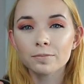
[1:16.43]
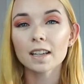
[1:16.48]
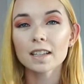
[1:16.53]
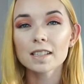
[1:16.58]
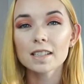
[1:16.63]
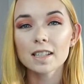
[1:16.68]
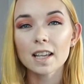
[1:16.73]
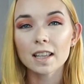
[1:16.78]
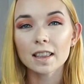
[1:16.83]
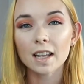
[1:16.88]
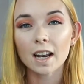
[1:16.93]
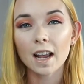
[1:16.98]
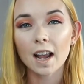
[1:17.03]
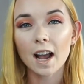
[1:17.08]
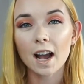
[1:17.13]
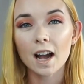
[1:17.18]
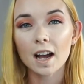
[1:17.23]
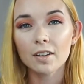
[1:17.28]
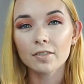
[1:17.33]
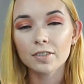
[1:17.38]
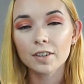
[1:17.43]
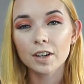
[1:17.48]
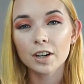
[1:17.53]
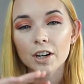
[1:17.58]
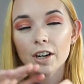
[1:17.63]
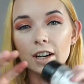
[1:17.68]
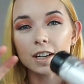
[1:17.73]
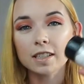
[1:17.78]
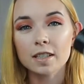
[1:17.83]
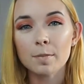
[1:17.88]
Next thing that I have
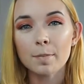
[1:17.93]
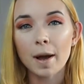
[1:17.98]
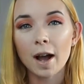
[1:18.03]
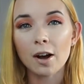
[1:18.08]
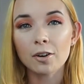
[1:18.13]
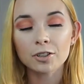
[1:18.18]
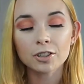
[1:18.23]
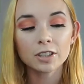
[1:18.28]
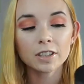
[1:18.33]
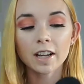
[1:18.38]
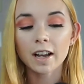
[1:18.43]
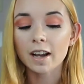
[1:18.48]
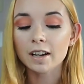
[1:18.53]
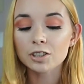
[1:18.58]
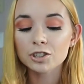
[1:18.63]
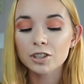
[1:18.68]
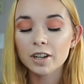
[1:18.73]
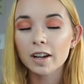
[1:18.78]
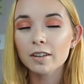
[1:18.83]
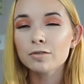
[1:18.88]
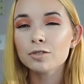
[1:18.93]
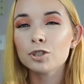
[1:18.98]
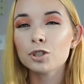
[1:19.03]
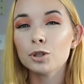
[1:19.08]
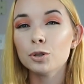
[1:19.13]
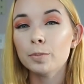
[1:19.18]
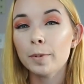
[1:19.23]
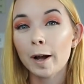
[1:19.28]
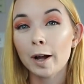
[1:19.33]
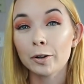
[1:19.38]
here is a powder and I actually have
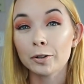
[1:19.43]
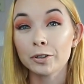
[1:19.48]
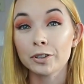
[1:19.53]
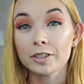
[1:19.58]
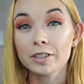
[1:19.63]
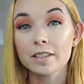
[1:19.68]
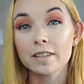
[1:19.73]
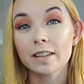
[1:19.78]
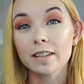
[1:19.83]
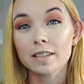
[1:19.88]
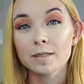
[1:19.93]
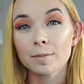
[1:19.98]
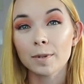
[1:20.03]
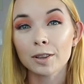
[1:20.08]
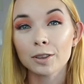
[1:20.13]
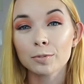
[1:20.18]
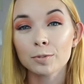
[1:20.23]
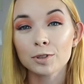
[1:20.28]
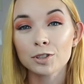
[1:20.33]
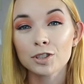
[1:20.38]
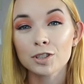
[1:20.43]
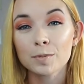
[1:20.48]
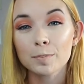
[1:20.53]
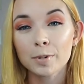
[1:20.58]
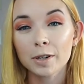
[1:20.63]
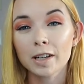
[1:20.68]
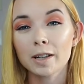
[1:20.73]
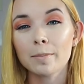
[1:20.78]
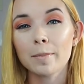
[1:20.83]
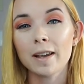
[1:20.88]
two powders this month which is
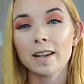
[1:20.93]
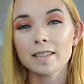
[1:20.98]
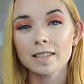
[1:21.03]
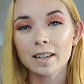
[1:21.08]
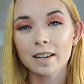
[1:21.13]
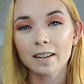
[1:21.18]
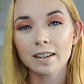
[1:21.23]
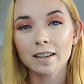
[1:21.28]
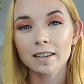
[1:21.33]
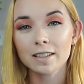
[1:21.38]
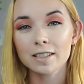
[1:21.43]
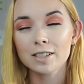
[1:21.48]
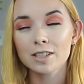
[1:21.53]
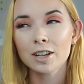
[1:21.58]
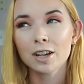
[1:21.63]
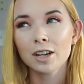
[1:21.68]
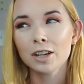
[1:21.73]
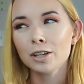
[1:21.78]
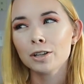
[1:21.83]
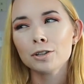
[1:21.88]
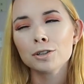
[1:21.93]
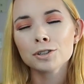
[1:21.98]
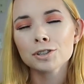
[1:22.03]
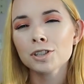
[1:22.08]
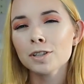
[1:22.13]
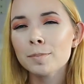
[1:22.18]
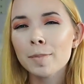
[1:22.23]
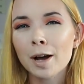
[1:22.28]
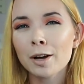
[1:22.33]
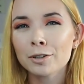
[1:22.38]
pretty amazing because
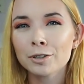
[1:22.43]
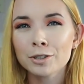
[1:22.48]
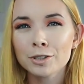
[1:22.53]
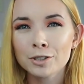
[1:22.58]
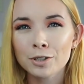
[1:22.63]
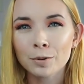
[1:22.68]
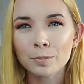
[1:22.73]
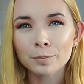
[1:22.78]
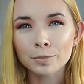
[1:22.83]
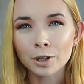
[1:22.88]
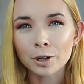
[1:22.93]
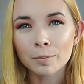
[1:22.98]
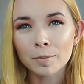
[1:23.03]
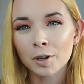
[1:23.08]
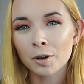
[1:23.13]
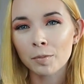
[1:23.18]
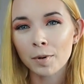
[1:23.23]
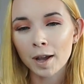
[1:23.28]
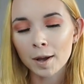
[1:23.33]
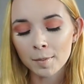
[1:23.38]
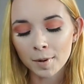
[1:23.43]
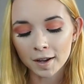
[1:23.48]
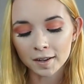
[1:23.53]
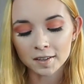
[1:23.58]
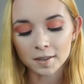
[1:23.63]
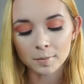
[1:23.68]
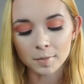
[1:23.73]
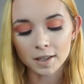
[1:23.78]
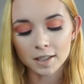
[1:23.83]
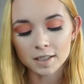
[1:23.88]
usually powders don't blow me away by
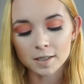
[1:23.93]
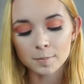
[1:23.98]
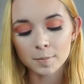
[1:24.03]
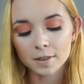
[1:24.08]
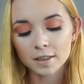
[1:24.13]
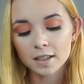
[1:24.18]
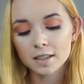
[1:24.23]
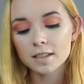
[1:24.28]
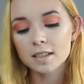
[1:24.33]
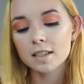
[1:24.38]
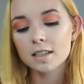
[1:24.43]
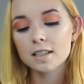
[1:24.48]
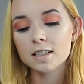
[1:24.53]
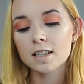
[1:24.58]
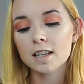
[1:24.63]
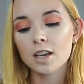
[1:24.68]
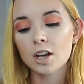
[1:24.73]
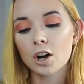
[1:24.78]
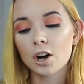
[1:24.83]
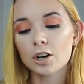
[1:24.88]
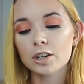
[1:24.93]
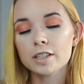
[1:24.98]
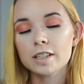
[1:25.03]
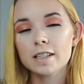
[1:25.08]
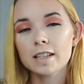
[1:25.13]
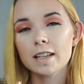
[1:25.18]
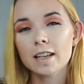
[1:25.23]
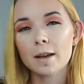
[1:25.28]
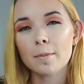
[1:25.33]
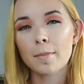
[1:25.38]
any means but this is the
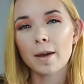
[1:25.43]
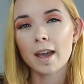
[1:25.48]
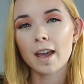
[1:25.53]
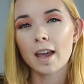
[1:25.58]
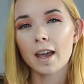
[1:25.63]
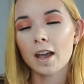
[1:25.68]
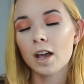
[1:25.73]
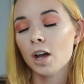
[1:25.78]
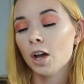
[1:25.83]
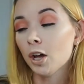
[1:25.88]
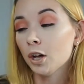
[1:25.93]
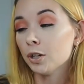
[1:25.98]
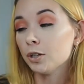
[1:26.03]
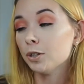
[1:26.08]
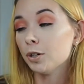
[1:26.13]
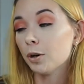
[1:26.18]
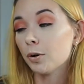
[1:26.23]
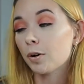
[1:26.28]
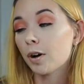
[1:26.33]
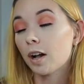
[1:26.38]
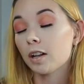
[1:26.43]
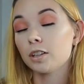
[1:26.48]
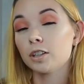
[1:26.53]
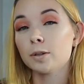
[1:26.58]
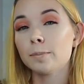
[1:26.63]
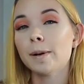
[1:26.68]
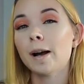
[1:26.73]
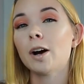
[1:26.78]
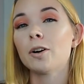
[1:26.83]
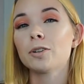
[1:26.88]
RCMA No
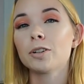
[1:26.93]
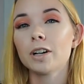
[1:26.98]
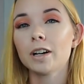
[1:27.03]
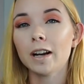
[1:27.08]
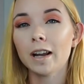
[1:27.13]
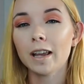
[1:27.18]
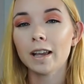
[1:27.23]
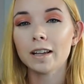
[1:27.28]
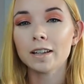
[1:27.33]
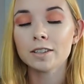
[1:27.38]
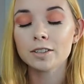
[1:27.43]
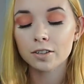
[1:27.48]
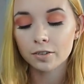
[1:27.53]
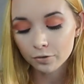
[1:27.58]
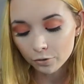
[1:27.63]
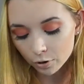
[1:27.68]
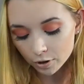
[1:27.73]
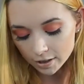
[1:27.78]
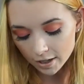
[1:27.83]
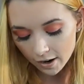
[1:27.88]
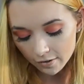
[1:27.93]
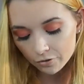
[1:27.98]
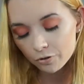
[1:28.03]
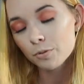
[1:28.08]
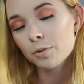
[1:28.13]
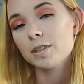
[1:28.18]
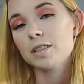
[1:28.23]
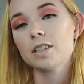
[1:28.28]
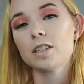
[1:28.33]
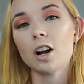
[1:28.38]
Color Powder and of course
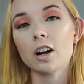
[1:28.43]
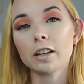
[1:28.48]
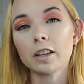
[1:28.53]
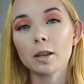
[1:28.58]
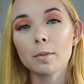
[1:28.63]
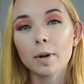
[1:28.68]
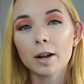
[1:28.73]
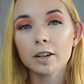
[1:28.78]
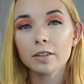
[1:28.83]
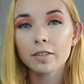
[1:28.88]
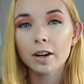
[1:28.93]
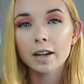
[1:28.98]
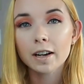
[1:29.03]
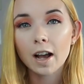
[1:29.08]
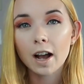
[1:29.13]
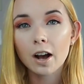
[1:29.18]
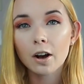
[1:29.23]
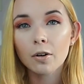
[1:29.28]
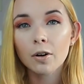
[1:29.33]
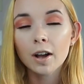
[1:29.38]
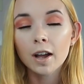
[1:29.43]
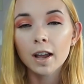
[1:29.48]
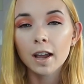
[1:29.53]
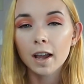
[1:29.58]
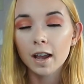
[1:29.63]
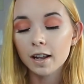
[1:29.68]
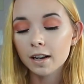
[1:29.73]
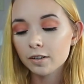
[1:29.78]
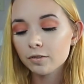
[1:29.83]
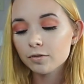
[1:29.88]
everyone's talking about it right now
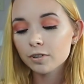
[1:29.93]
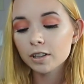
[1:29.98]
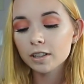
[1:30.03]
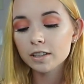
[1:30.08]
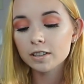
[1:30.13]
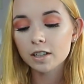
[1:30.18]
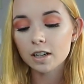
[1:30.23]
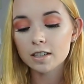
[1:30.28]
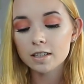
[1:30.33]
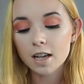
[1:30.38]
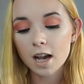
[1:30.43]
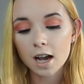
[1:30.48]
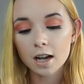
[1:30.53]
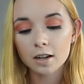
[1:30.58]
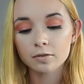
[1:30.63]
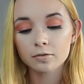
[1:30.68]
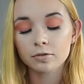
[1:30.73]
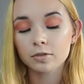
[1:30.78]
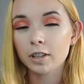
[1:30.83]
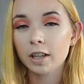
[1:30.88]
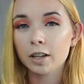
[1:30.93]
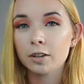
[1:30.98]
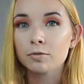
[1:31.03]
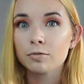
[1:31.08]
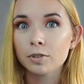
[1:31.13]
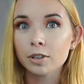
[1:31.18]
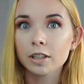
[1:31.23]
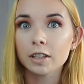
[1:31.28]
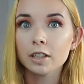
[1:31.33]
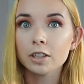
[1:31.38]
and it really does have like
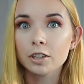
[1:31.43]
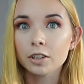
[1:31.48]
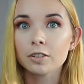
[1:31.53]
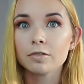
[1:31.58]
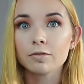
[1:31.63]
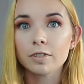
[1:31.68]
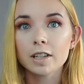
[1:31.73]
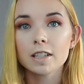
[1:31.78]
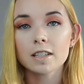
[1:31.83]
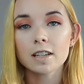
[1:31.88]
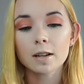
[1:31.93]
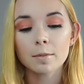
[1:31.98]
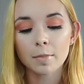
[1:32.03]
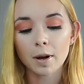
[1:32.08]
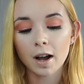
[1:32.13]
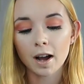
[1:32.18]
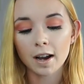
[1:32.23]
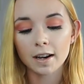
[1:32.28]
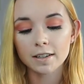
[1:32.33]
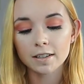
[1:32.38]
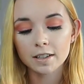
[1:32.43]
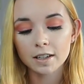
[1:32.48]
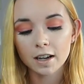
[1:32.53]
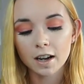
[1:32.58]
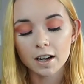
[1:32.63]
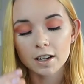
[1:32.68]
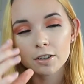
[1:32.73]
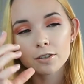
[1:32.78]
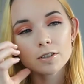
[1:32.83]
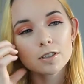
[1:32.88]
really good reasoning behind it.
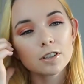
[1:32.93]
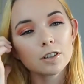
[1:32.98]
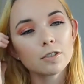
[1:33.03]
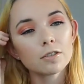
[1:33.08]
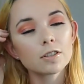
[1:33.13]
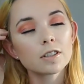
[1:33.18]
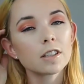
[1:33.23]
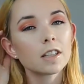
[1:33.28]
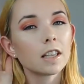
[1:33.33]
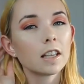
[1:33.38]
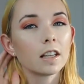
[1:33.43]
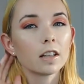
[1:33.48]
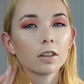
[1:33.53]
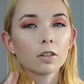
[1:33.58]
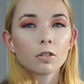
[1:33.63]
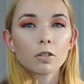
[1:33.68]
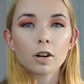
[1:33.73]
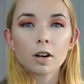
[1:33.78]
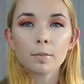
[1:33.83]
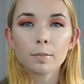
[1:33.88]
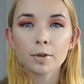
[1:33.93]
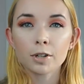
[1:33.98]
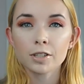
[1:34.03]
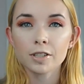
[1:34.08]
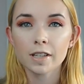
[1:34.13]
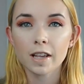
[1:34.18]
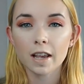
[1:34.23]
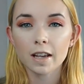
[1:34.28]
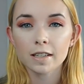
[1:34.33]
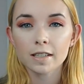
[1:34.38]
I used to use the Laura
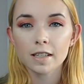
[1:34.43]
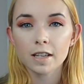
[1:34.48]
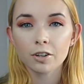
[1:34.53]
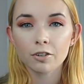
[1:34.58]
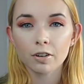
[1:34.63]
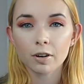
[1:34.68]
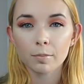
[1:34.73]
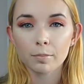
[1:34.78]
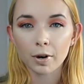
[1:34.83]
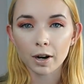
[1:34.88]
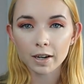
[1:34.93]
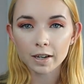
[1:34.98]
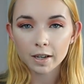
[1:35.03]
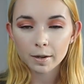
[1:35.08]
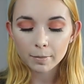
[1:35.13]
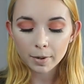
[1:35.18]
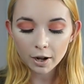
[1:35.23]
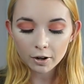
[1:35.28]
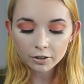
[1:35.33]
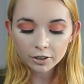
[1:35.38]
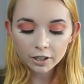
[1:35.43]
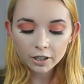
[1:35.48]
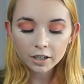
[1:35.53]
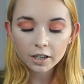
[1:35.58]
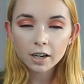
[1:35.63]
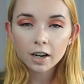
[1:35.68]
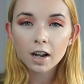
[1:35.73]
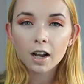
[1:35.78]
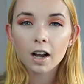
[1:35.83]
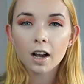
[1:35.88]
Mercier Secret Brightening
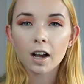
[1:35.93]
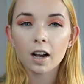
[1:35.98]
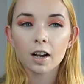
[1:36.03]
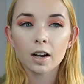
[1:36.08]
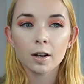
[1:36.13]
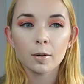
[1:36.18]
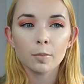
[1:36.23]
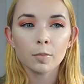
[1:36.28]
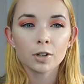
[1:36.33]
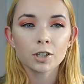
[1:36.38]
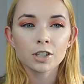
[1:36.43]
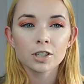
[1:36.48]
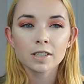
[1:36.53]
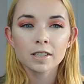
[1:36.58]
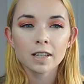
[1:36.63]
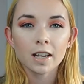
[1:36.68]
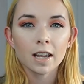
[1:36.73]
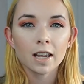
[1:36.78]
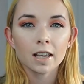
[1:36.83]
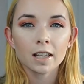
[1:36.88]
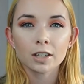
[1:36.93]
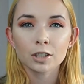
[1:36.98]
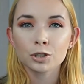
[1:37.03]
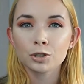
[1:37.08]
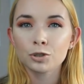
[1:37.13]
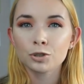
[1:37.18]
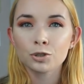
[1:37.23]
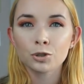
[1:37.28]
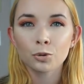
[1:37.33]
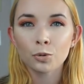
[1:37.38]
Powder um, which is like
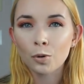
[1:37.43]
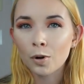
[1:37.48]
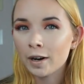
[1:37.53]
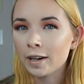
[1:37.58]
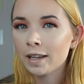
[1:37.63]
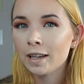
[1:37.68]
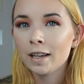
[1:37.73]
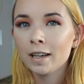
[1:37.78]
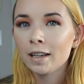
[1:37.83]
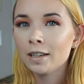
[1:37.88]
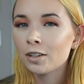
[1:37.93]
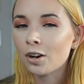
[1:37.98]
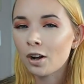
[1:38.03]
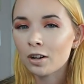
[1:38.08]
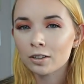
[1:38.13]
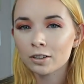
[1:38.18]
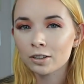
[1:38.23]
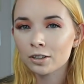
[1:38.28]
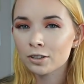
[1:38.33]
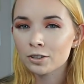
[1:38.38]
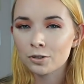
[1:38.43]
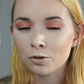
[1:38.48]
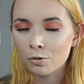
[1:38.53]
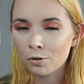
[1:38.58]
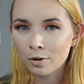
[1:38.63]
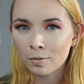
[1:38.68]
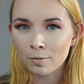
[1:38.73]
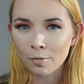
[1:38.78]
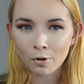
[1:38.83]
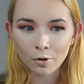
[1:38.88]
$20
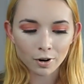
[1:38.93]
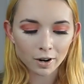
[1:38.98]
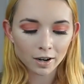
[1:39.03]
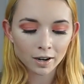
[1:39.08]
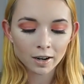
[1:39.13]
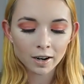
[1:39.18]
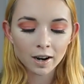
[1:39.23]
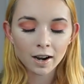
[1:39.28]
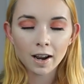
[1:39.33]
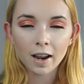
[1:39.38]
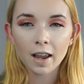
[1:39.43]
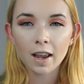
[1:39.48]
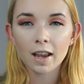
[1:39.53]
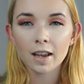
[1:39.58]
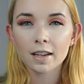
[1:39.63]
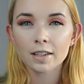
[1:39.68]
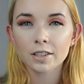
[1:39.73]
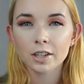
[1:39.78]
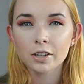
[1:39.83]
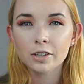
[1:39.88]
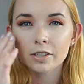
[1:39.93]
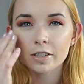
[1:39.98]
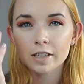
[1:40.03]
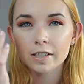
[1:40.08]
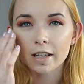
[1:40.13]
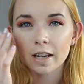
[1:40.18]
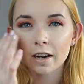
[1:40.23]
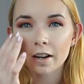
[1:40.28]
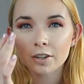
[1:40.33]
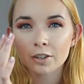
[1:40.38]
or more and I used to
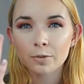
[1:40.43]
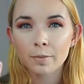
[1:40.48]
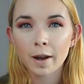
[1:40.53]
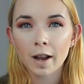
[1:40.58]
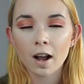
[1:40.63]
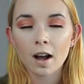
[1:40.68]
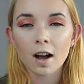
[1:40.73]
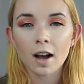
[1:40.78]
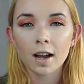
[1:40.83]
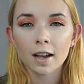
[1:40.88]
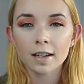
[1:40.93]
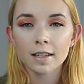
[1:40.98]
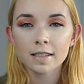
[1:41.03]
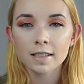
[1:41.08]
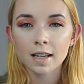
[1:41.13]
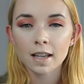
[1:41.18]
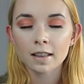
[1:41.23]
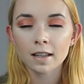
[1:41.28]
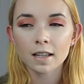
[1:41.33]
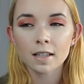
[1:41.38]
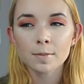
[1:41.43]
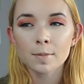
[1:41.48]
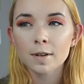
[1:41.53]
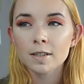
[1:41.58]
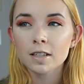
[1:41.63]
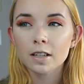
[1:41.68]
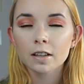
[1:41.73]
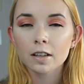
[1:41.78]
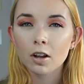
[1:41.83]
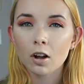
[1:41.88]
set it under my eyes and that's
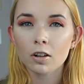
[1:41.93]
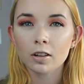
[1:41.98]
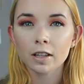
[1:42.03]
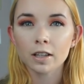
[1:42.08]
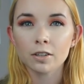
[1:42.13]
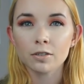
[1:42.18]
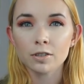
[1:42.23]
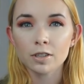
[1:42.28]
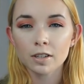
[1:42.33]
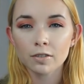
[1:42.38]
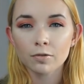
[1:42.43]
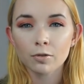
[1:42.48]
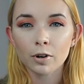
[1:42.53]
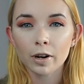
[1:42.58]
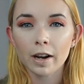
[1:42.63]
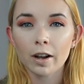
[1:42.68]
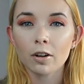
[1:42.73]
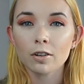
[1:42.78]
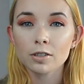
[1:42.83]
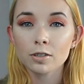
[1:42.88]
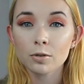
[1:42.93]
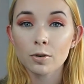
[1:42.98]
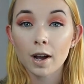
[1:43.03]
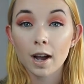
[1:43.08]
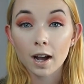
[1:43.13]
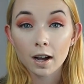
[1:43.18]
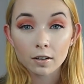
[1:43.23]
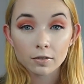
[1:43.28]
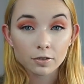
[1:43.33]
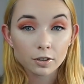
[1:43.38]
basically all I used it for. I also
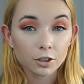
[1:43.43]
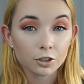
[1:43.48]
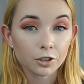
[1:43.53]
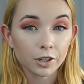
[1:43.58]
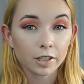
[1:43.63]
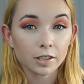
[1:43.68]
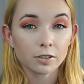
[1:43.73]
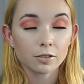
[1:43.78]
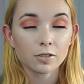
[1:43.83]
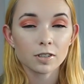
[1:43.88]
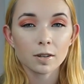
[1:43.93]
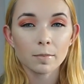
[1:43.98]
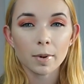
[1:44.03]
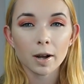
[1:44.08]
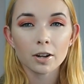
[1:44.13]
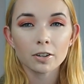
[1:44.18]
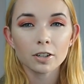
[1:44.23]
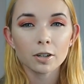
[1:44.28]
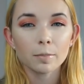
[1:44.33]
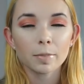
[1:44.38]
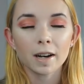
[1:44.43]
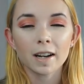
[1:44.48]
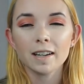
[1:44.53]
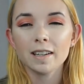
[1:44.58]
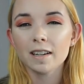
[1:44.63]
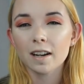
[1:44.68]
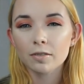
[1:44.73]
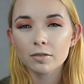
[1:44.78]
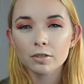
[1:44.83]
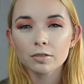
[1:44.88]
have her translucent powder but I
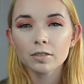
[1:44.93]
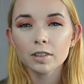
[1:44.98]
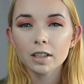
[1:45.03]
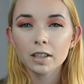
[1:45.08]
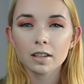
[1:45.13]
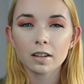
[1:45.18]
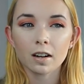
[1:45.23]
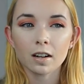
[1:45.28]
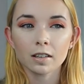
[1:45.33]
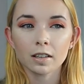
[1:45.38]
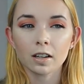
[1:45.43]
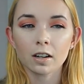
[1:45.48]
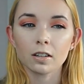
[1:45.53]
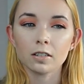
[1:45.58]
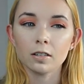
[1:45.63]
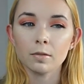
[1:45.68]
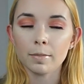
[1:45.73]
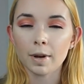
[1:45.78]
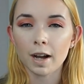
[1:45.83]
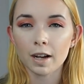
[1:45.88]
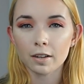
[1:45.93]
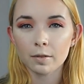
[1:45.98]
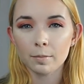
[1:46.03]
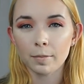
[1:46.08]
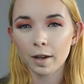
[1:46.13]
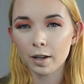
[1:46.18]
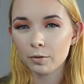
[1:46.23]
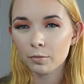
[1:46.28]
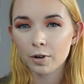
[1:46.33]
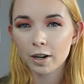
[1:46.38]
never really got like on the back
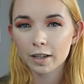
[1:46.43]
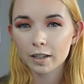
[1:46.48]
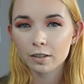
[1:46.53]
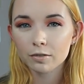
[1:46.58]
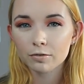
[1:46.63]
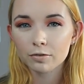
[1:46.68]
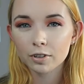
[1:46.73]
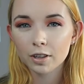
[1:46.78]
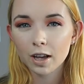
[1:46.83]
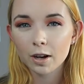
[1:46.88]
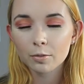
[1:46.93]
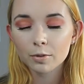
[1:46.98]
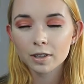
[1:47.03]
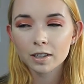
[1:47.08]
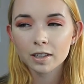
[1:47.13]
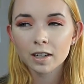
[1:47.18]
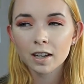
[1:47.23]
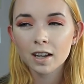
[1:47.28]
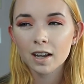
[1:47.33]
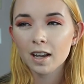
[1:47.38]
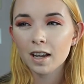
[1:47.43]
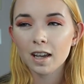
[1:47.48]
bandwagon for that one.